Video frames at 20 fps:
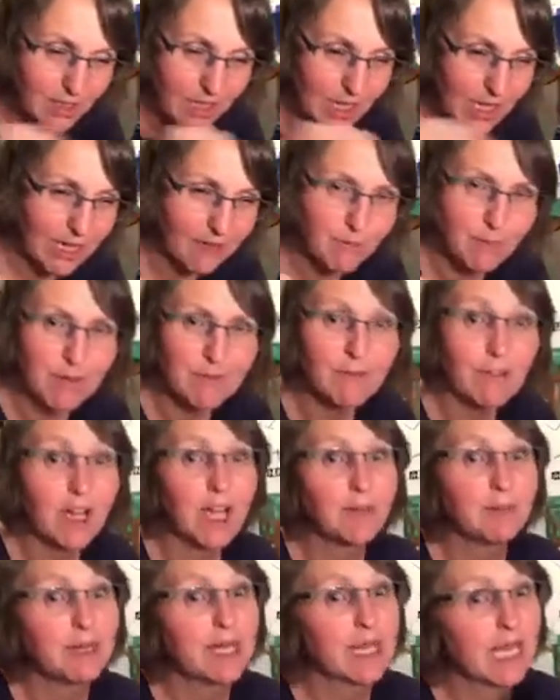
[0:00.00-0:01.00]
of my
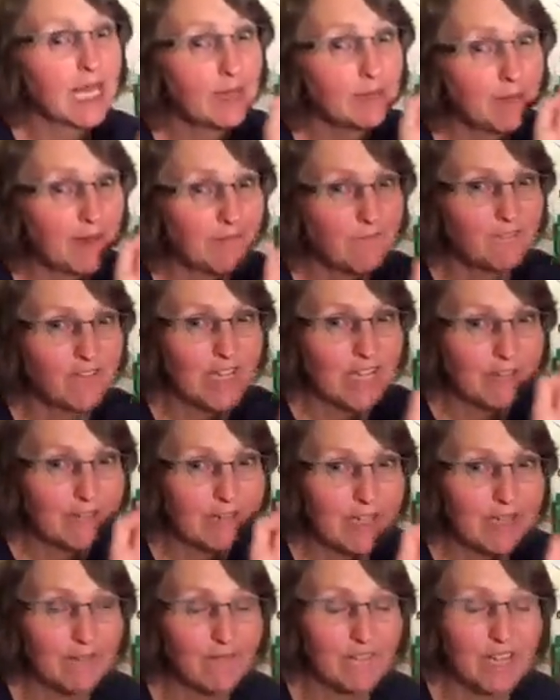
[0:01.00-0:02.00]
fire became
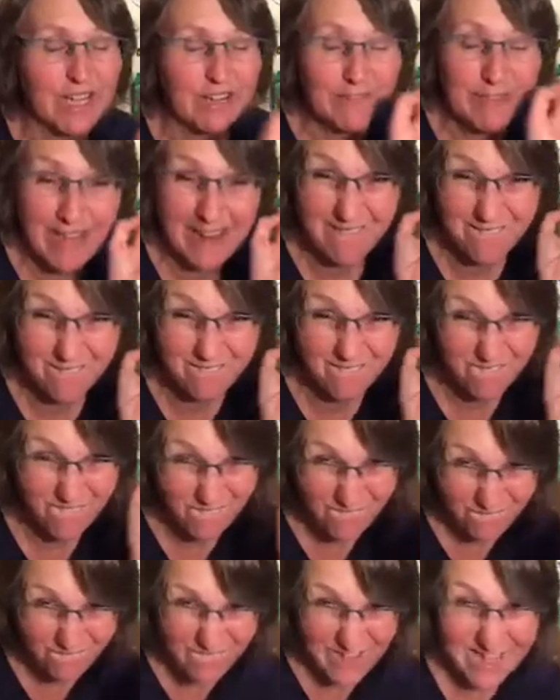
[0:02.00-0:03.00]
very, very,
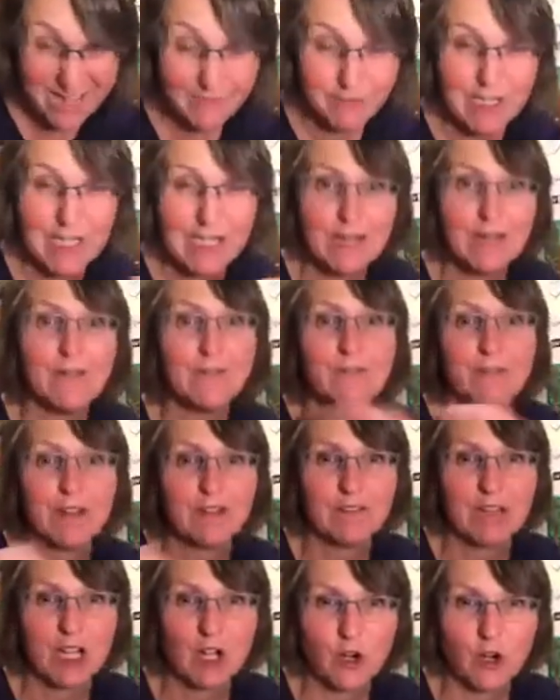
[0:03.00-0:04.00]
very,
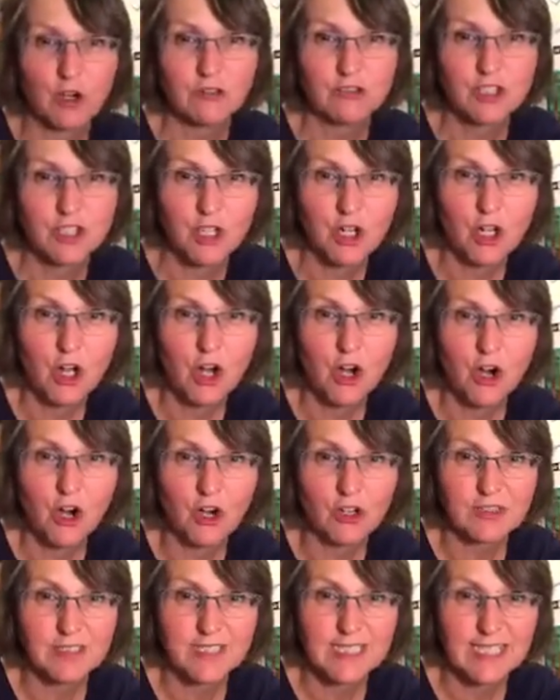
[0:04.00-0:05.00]
very hot
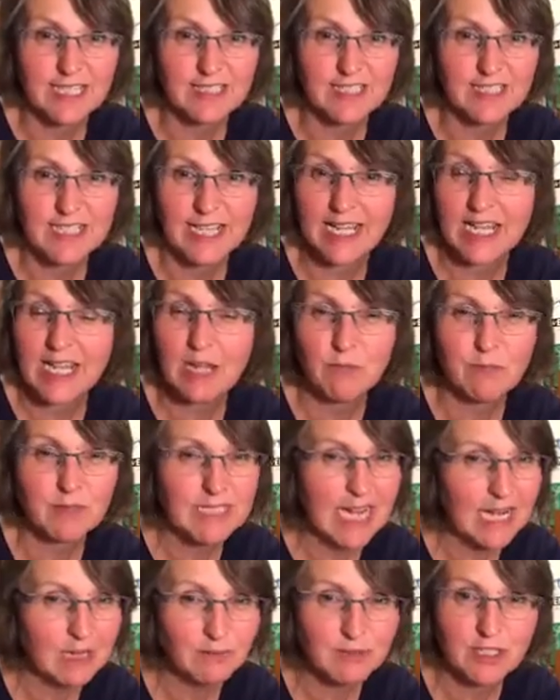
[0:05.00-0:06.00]
on Saturday. It was
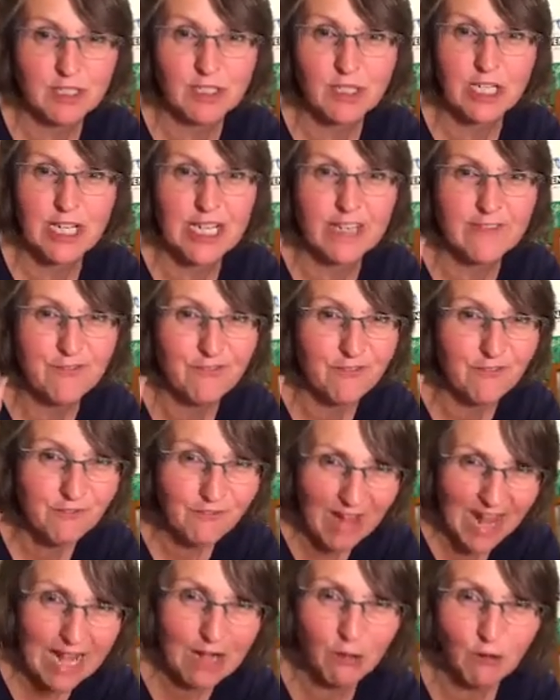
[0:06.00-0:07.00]
absolutely
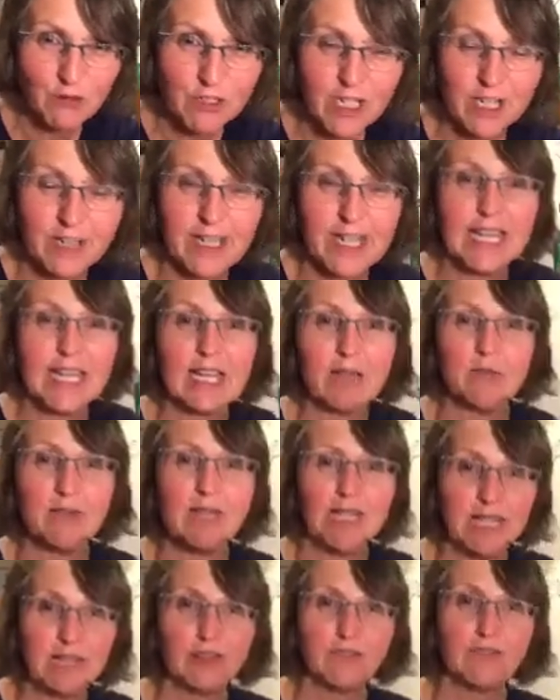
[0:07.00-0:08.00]
foul night here. We
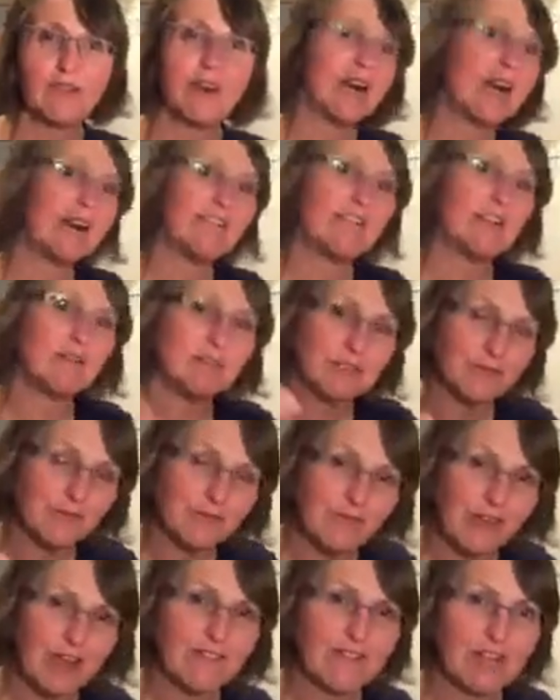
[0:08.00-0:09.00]
lit the fire. It was
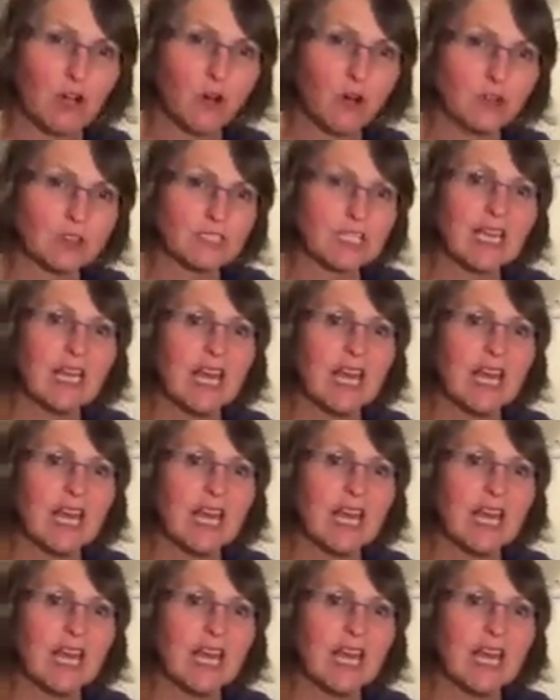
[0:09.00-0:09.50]
very hot.